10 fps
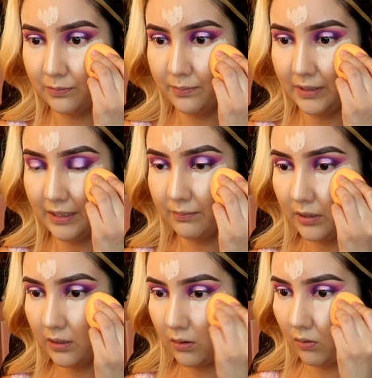blend,
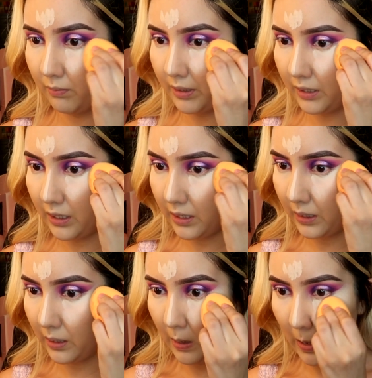but oh my god.
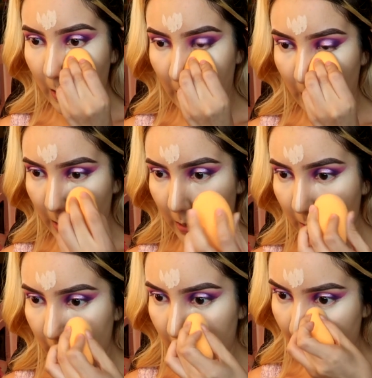
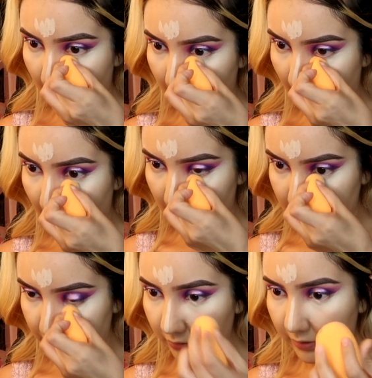That is
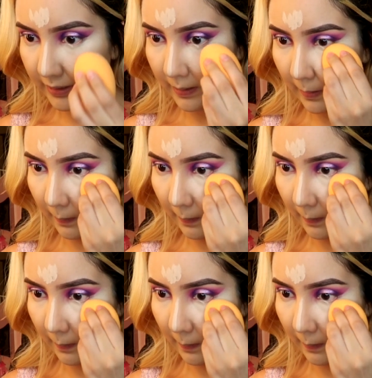pretty.